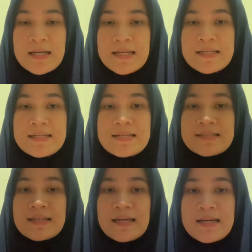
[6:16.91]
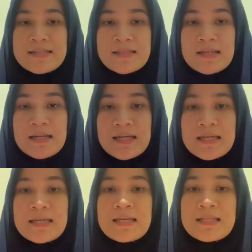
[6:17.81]
In this case,
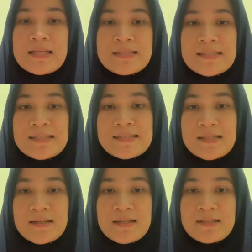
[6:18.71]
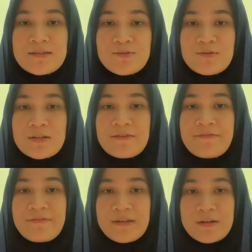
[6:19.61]
it is necessary to
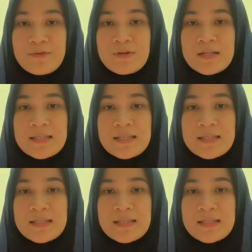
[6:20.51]
review